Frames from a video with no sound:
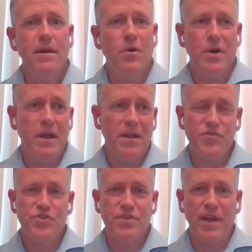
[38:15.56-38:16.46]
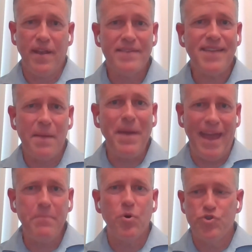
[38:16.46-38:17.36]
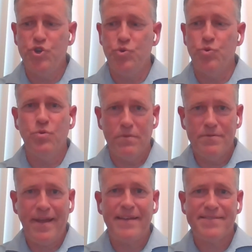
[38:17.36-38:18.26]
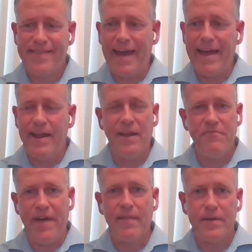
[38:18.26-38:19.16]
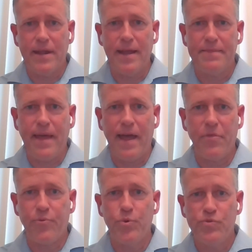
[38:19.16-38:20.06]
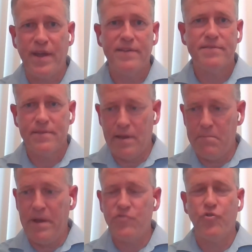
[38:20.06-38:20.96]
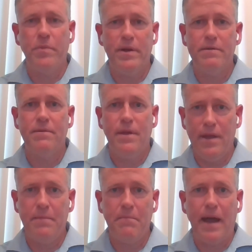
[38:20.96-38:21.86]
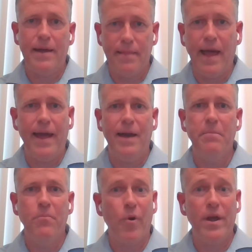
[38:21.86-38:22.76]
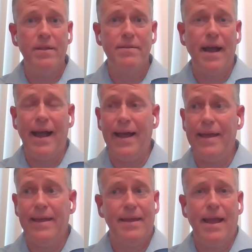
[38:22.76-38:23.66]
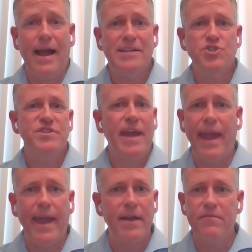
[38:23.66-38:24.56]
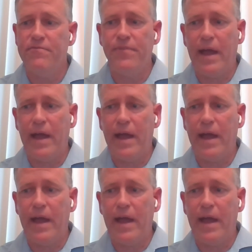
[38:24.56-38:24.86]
unless I'm able to test that and validate that through test and measurement in my lab, right? I just can't